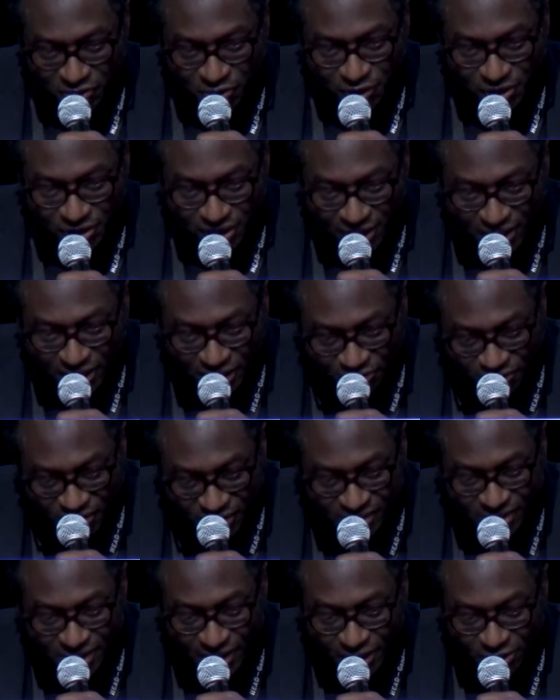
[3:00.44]
for the kind of the
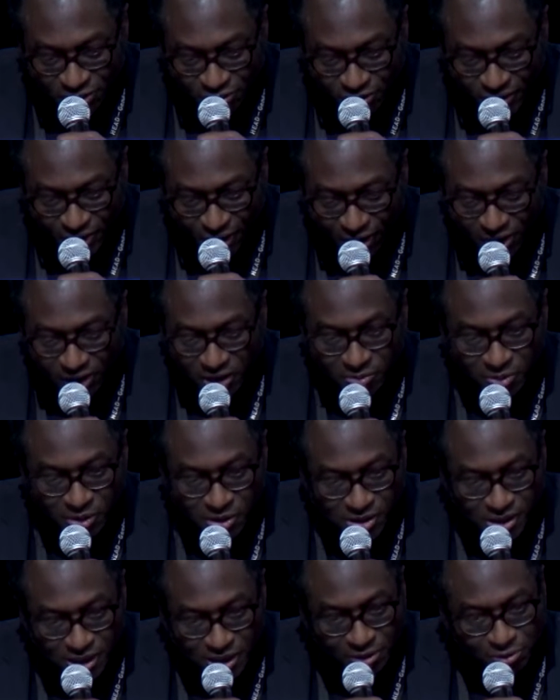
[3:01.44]
set of
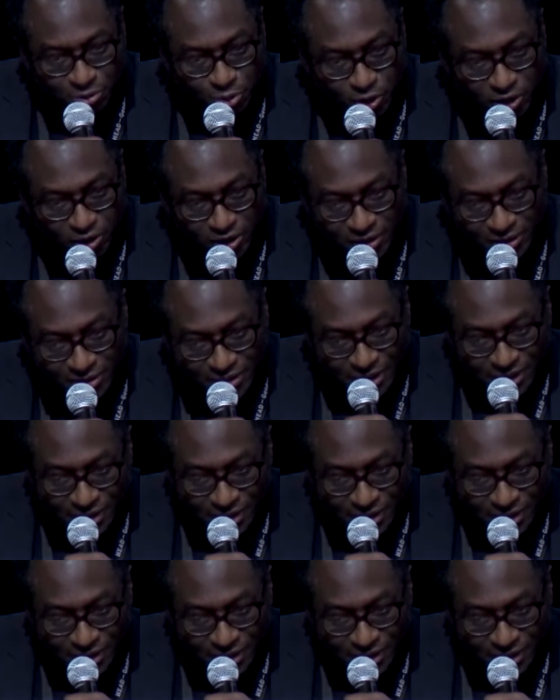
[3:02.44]
arguments that were